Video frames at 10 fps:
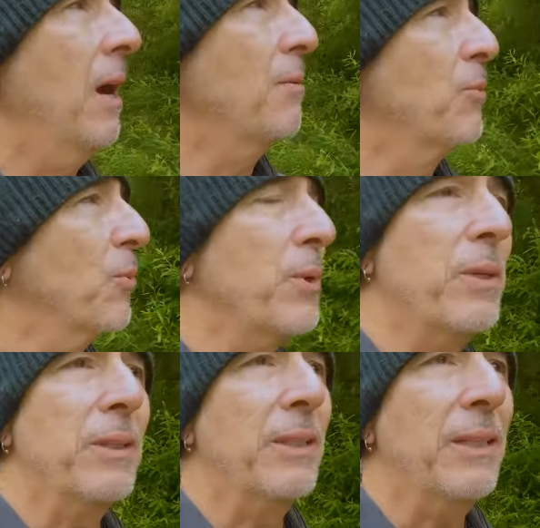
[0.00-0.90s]
I'm
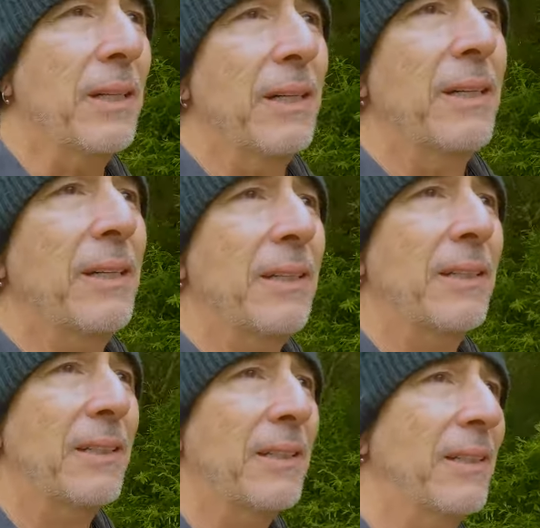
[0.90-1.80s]
really uh,
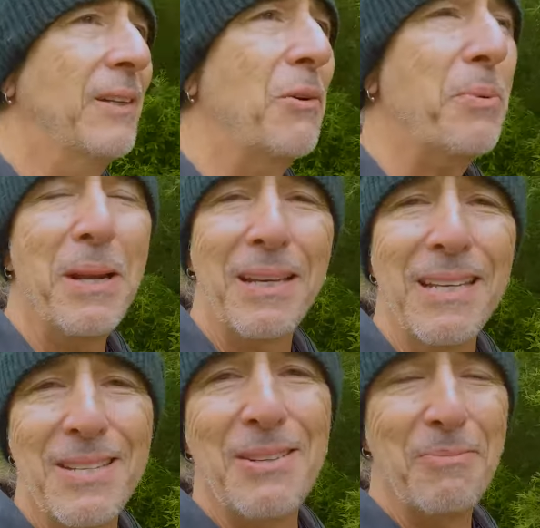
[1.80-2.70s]
hoping I
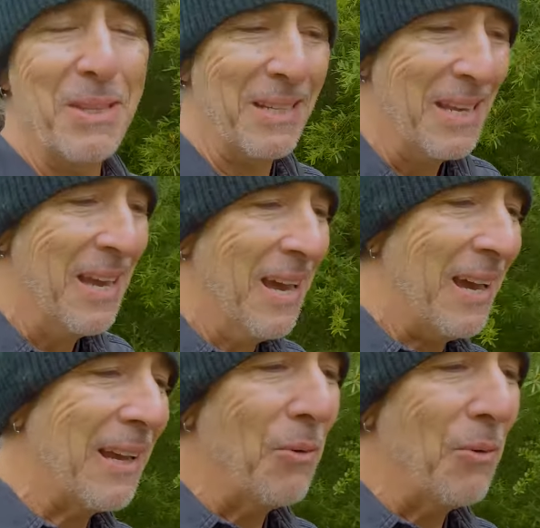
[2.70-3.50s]
get something. I